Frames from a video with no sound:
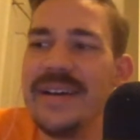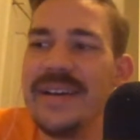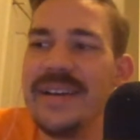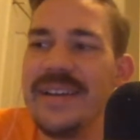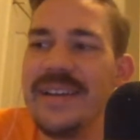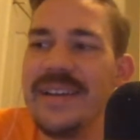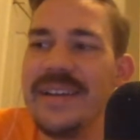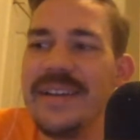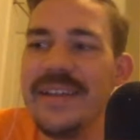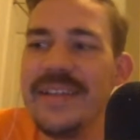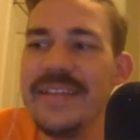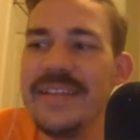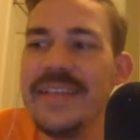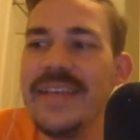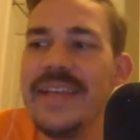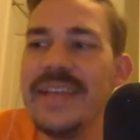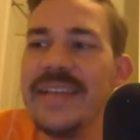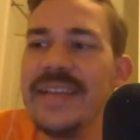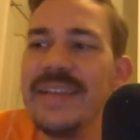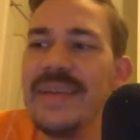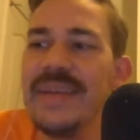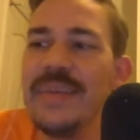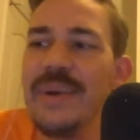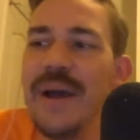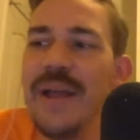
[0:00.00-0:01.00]

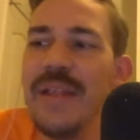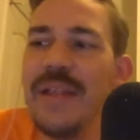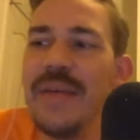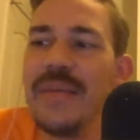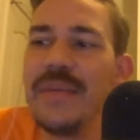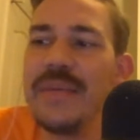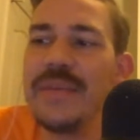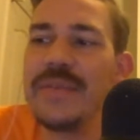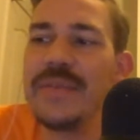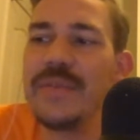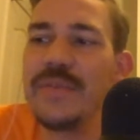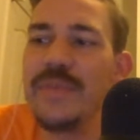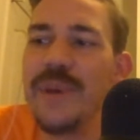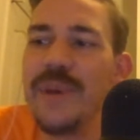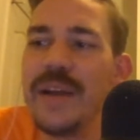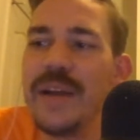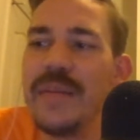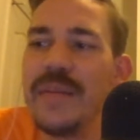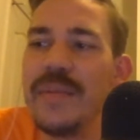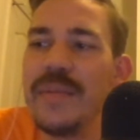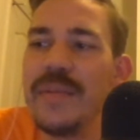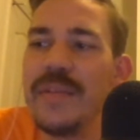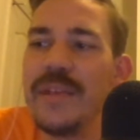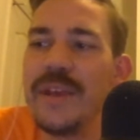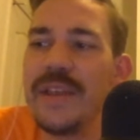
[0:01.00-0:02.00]
The pilot reminded
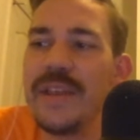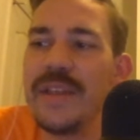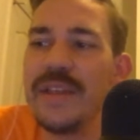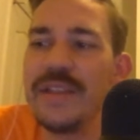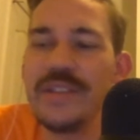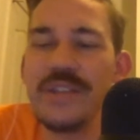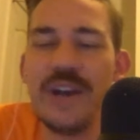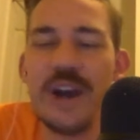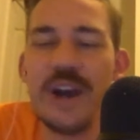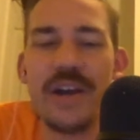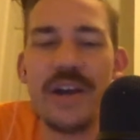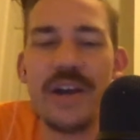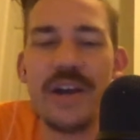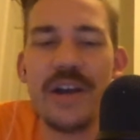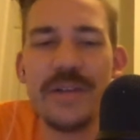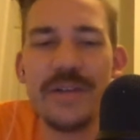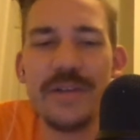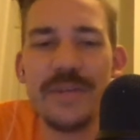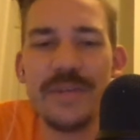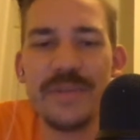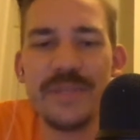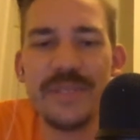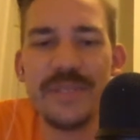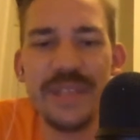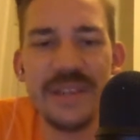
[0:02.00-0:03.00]
me of like the doctor
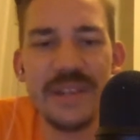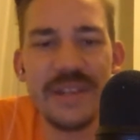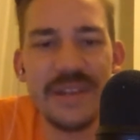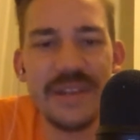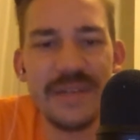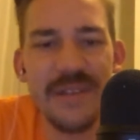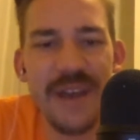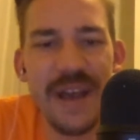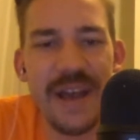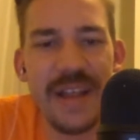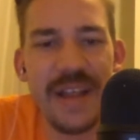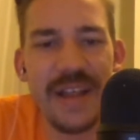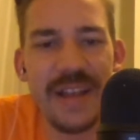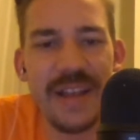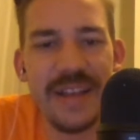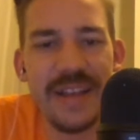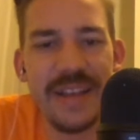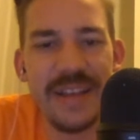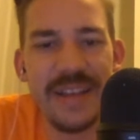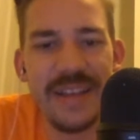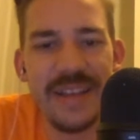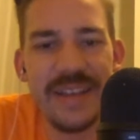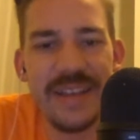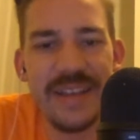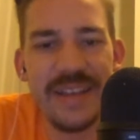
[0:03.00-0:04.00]
from Silicon Valley.
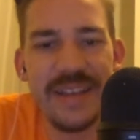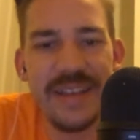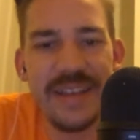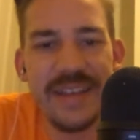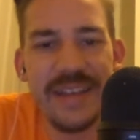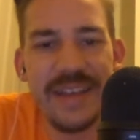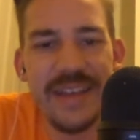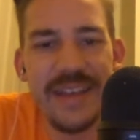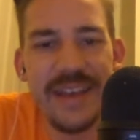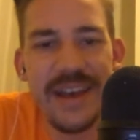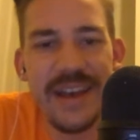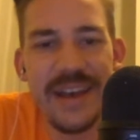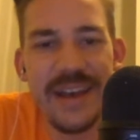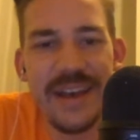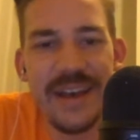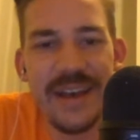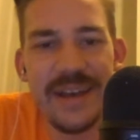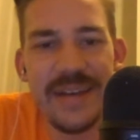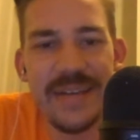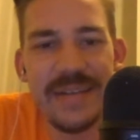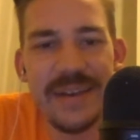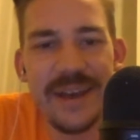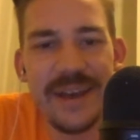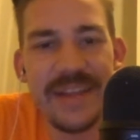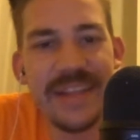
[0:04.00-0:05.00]

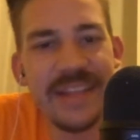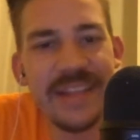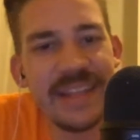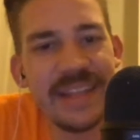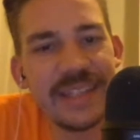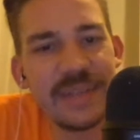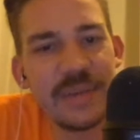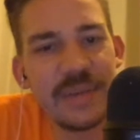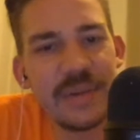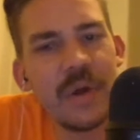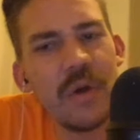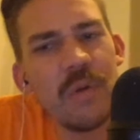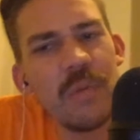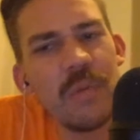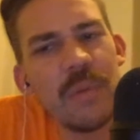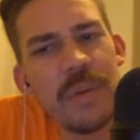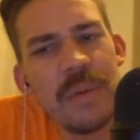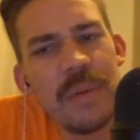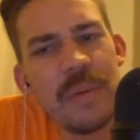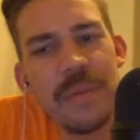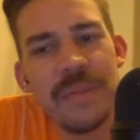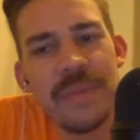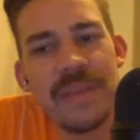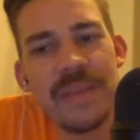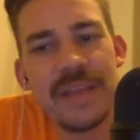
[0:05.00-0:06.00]
I think that's what, or maybe
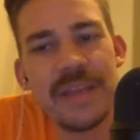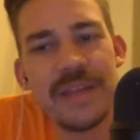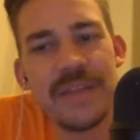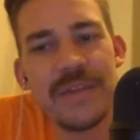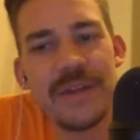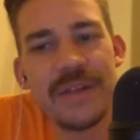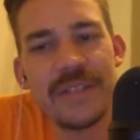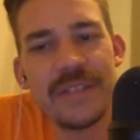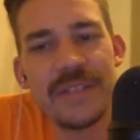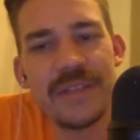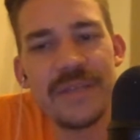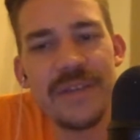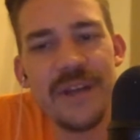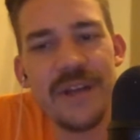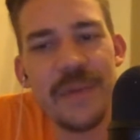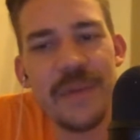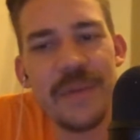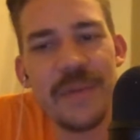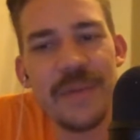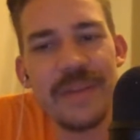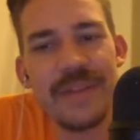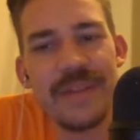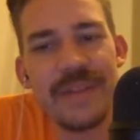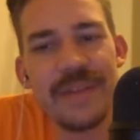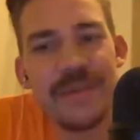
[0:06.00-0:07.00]
I'm thinking of Arrested
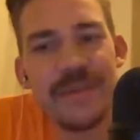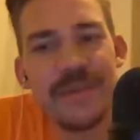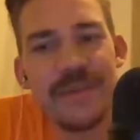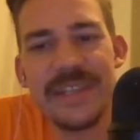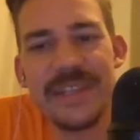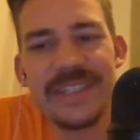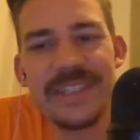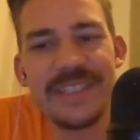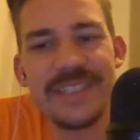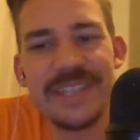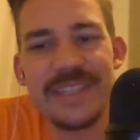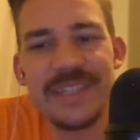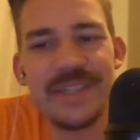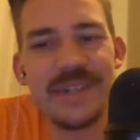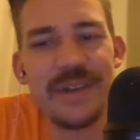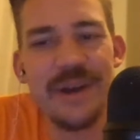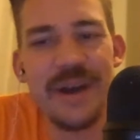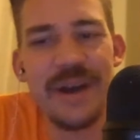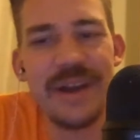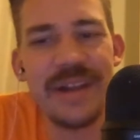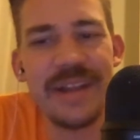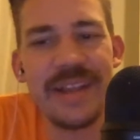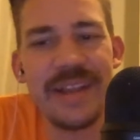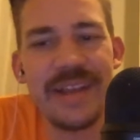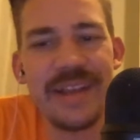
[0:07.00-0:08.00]
Development, the one that just doesn't know how
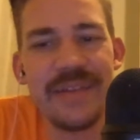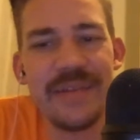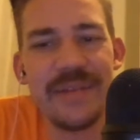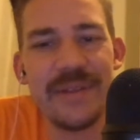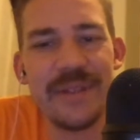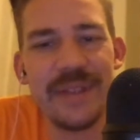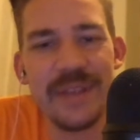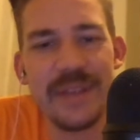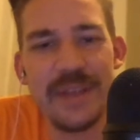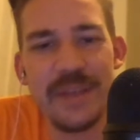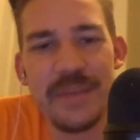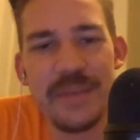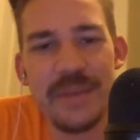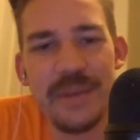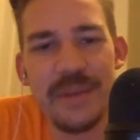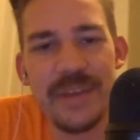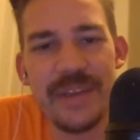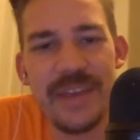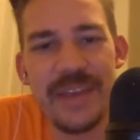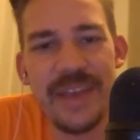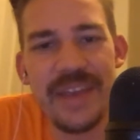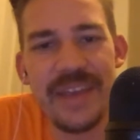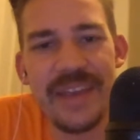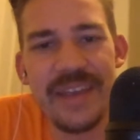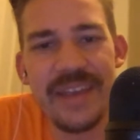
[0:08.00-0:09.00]
to like really
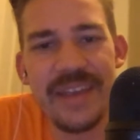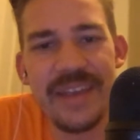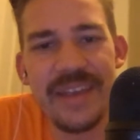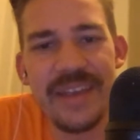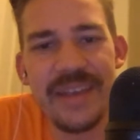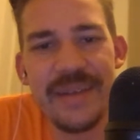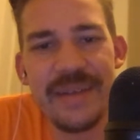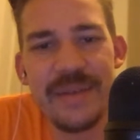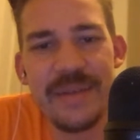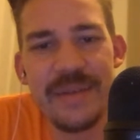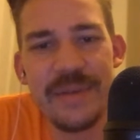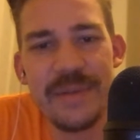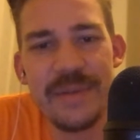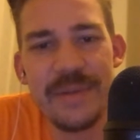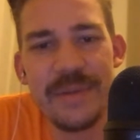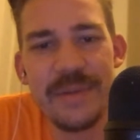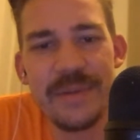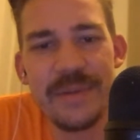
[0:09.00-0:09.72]
communicate with people.